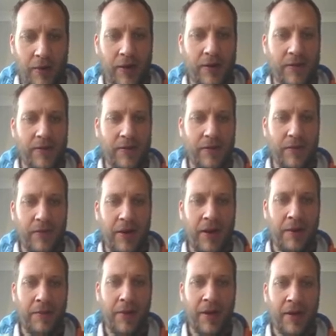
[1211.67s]
Let's let
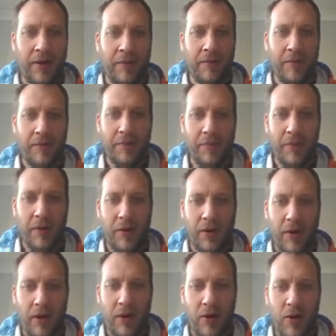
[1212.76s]
him make a
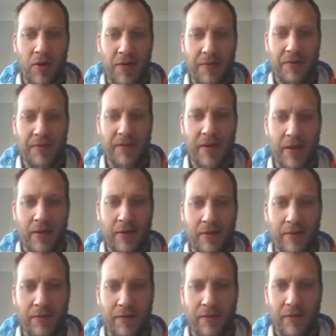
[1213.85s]
clone of
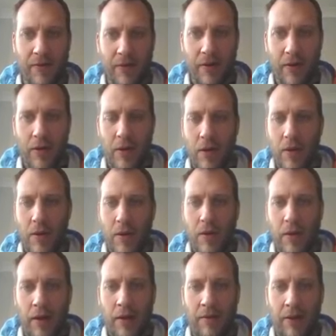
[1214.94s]
himself.
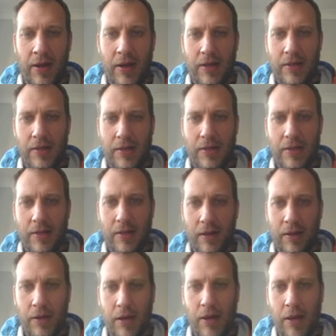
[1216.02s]
There he is.
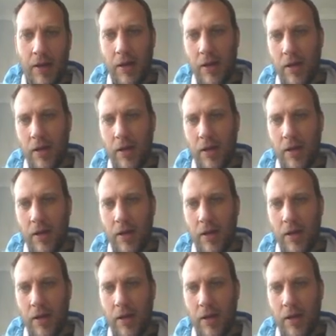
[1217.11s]
Okay.